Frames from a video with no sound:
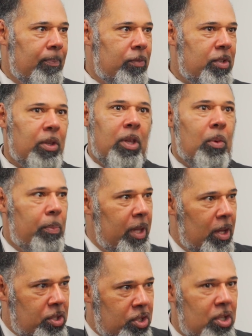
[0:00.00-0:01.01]
So there would be
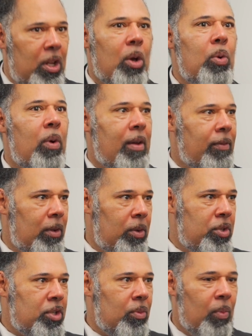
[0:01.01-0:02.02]
a slow
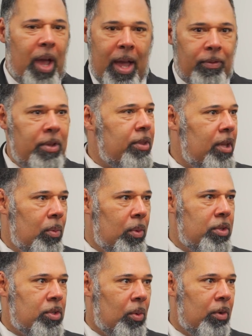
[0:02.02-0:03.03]
revolution where everything would
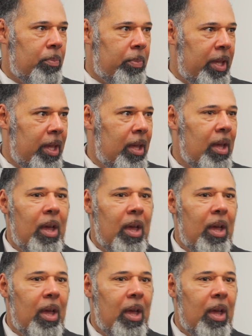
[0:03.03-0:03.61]
sort of be,